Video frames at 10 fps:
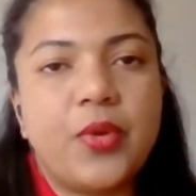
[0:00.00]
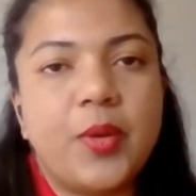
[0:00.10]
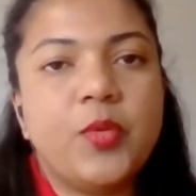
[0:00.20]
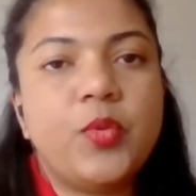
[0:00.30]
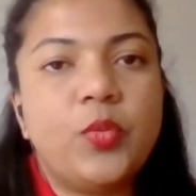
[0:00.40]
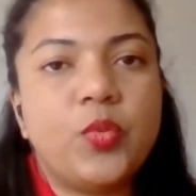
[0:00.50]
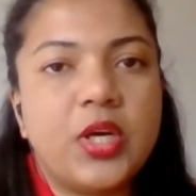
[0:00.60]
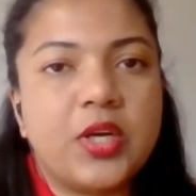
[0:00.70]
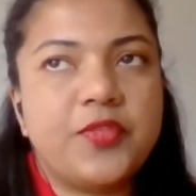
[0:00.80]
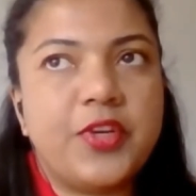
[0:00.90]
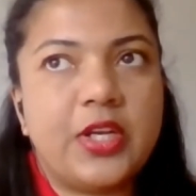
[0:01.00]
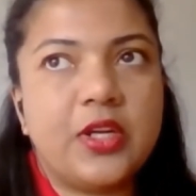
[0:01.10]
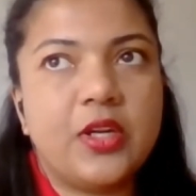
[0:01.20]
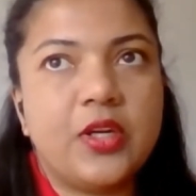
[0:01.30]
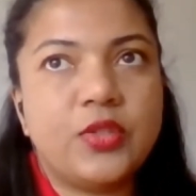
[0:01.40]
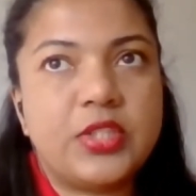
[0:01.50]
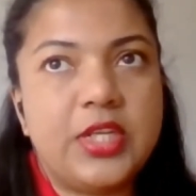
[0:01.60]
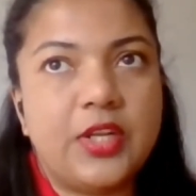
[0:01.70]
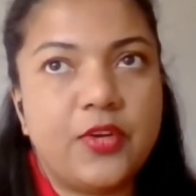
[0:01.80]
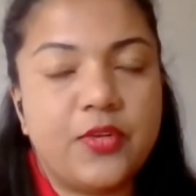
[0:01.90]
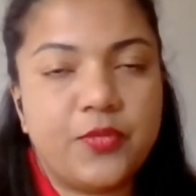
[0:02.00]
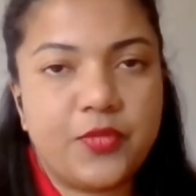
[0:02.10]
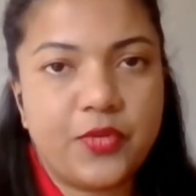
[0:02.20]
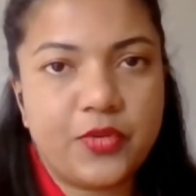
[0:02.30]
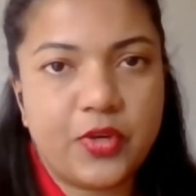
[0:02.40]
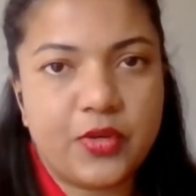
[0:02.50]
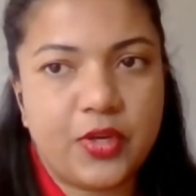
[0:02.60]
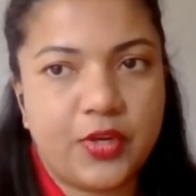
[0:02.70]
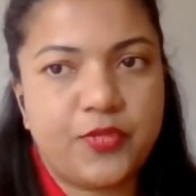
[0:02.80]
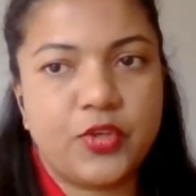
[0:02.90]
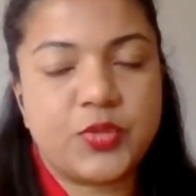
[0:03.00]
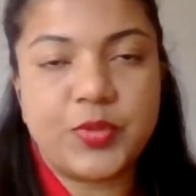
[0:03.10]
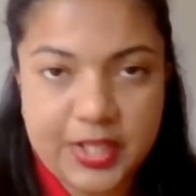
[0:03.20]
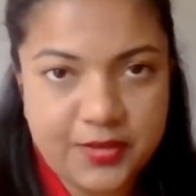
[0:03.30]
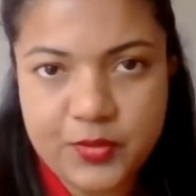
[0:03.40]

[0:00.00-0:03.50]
We work very closely and lot of focus with